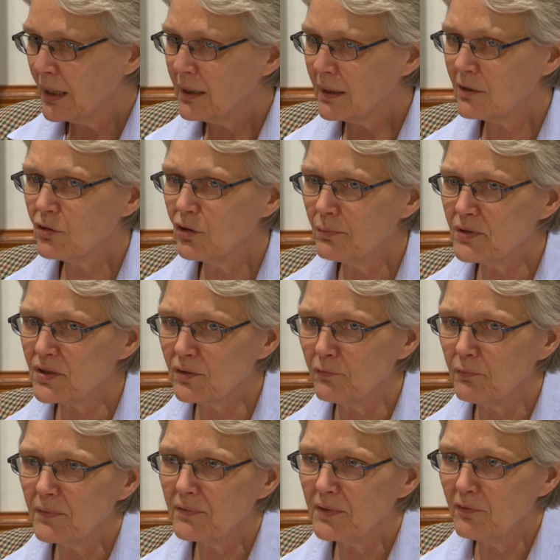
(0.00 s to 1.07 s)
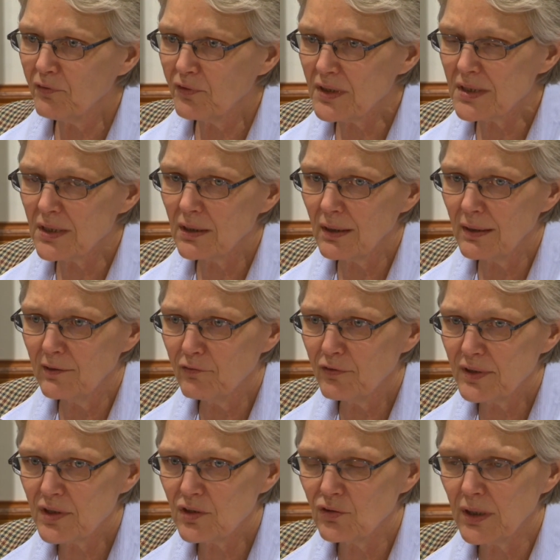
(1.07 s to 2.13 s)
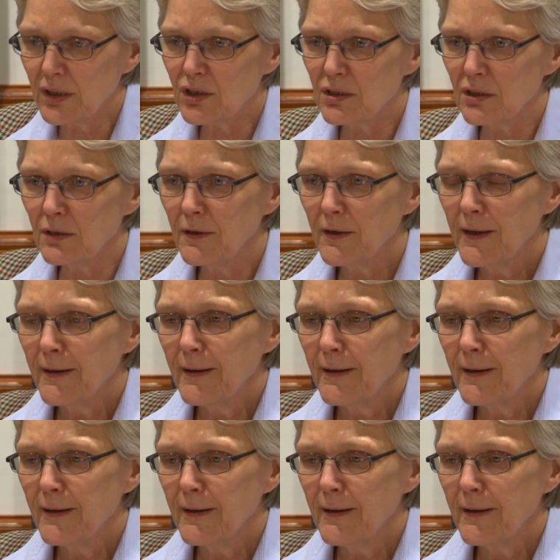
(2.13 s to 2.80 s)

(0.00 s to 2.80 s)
In terms of the physical infrastructure,